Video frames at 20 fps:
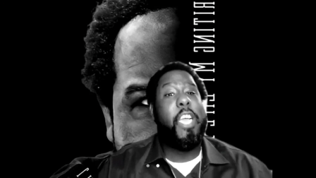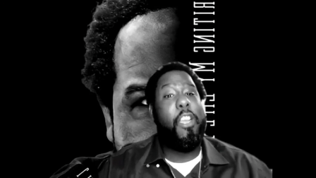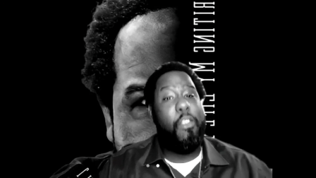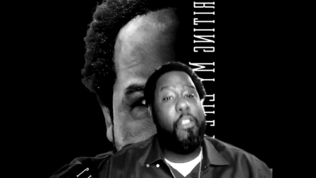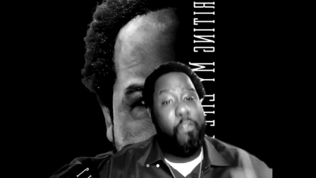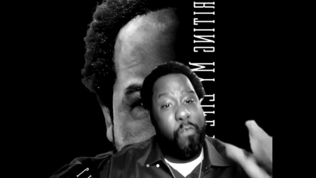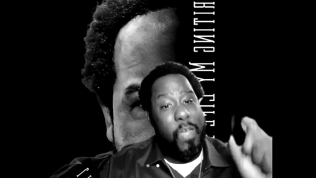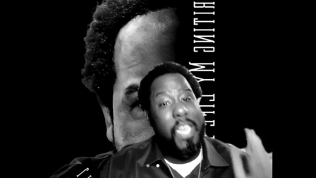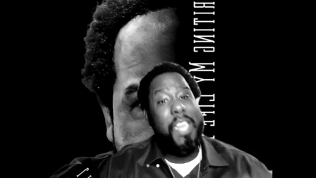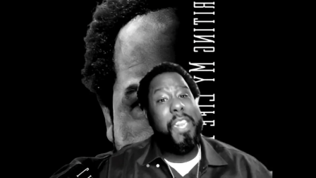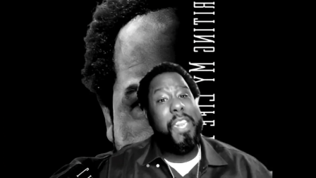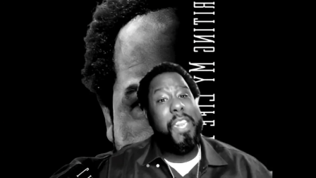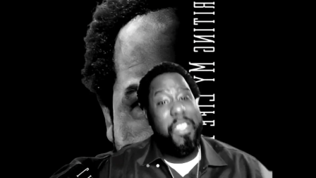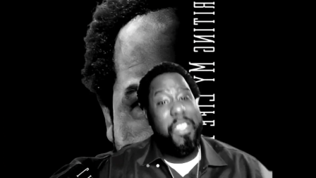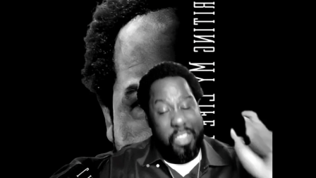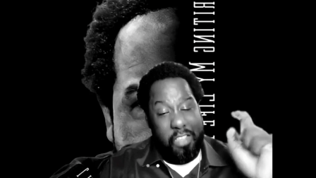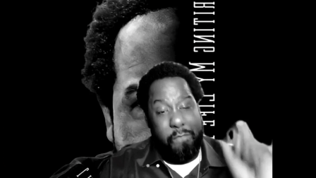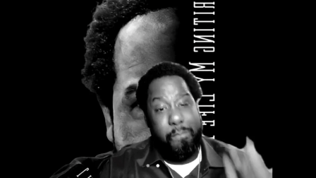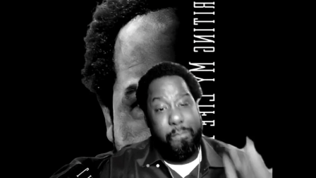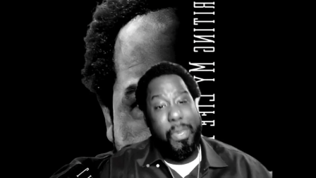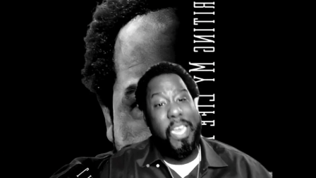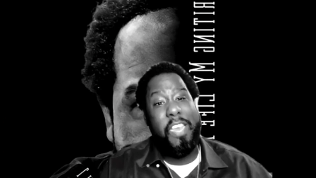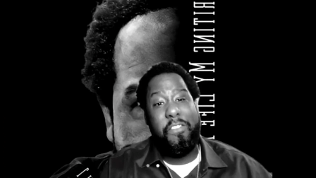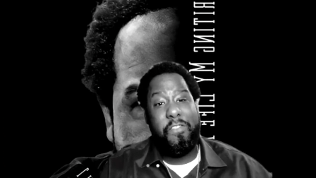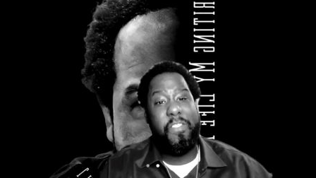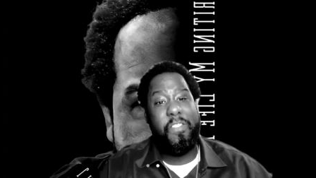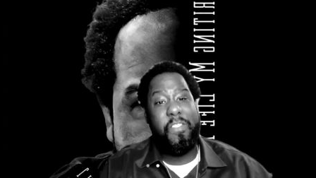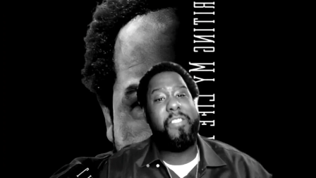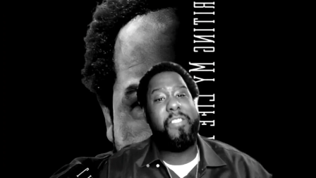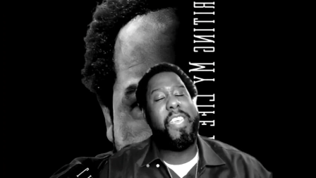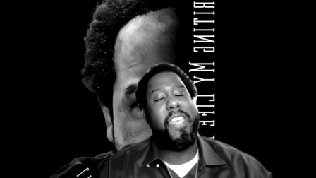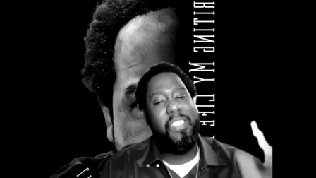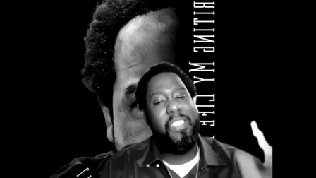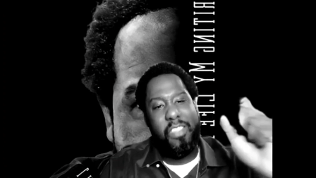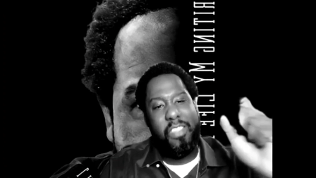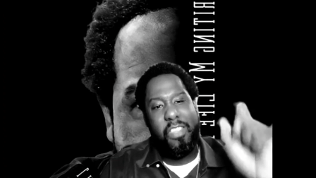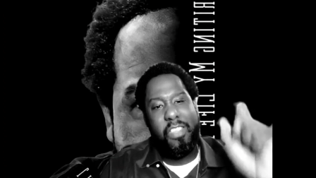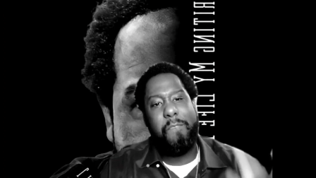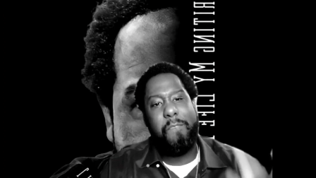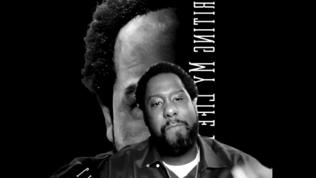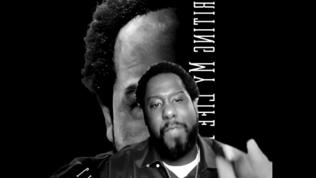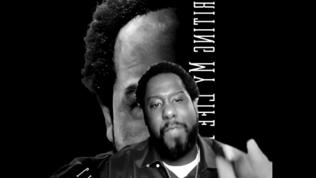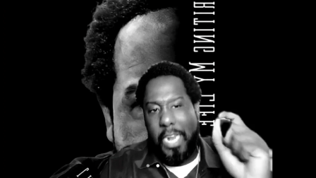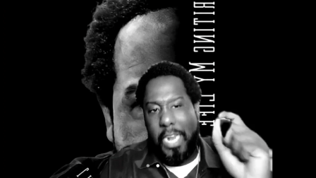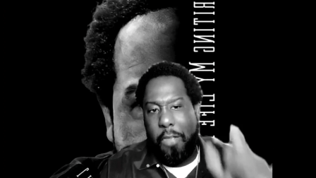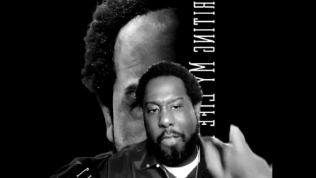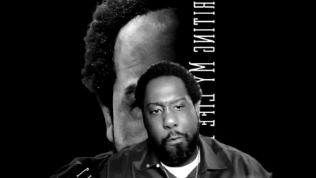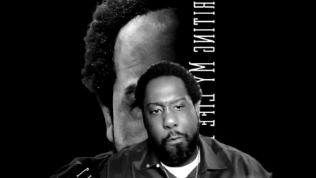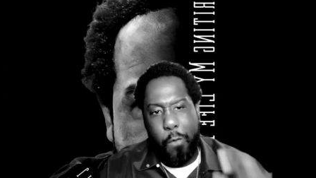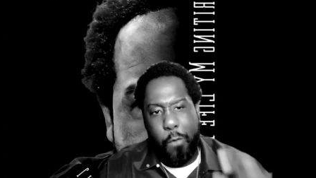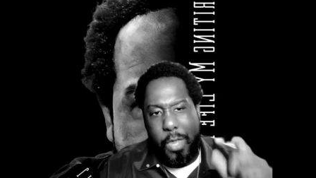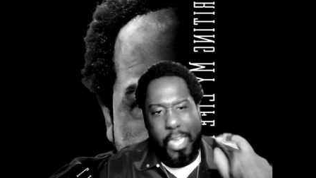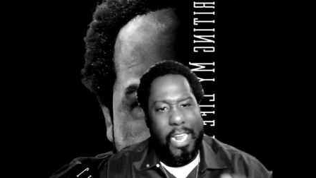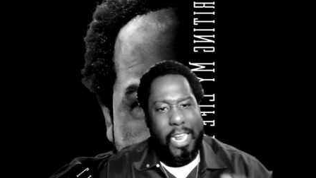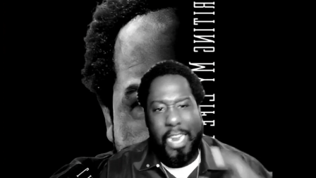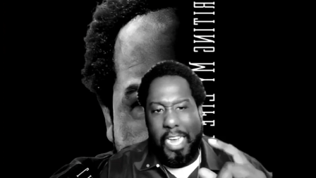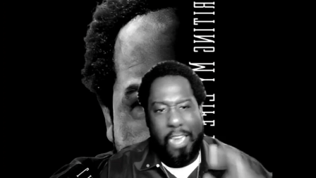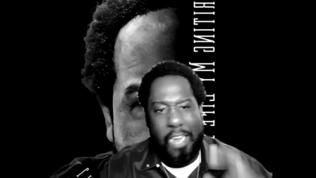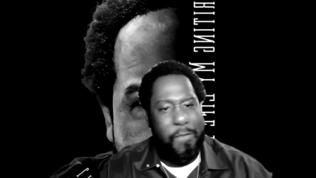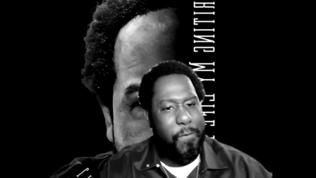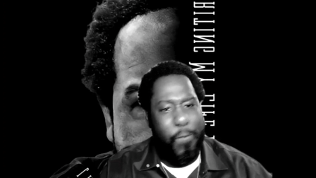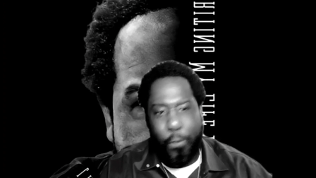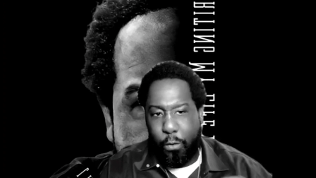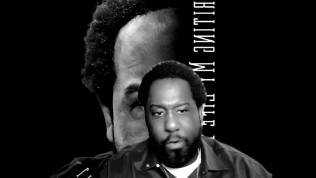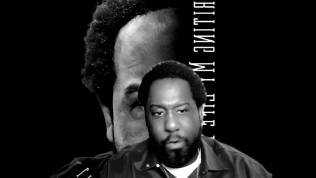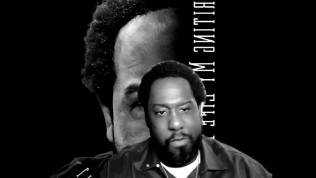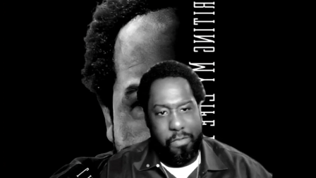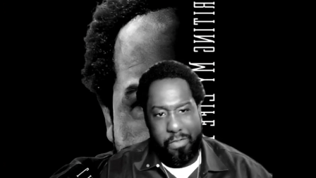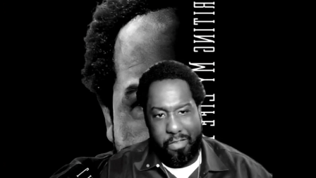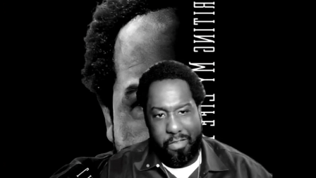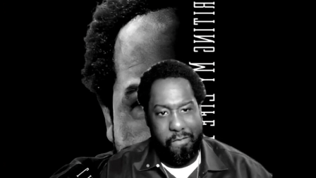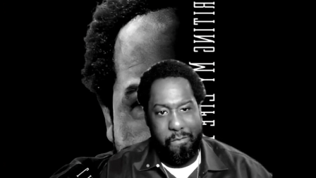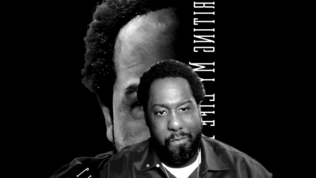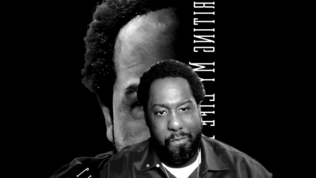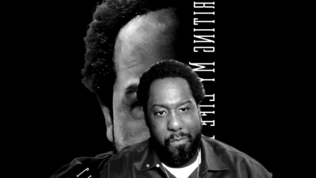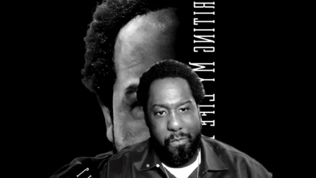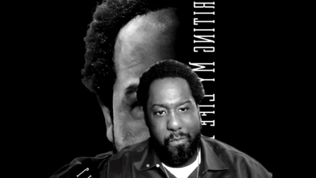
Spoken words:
Greatness is patient, is something that you cannot force.